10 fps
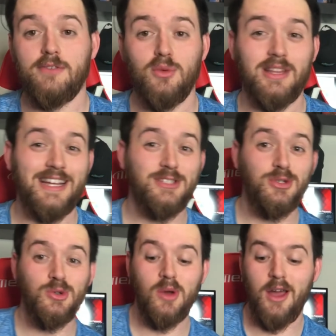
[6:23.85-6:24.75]
if you would like
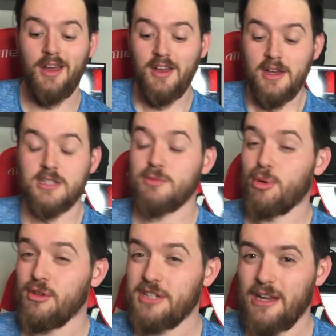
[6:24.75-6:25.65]
to
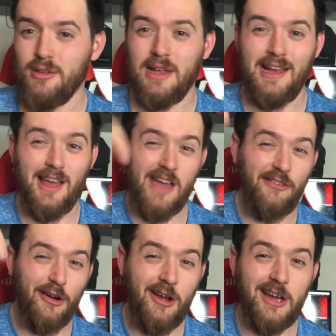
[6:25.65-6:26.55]
support the channel,
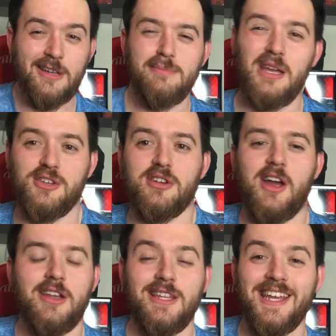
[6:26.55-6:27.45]
have our
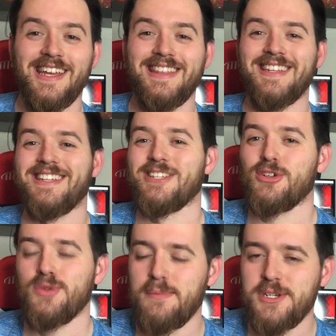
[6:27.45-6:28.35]
Patreon link in the
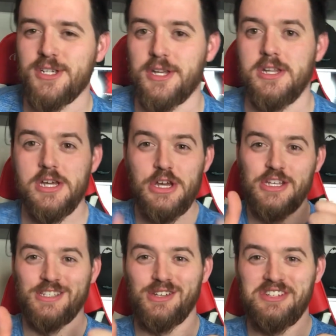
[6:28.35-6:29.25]
description,
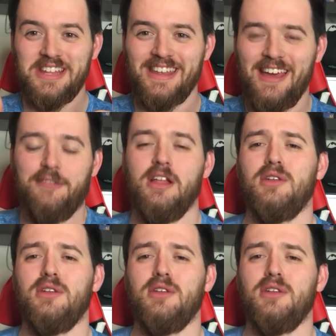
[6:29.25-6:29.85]
so you can check that out.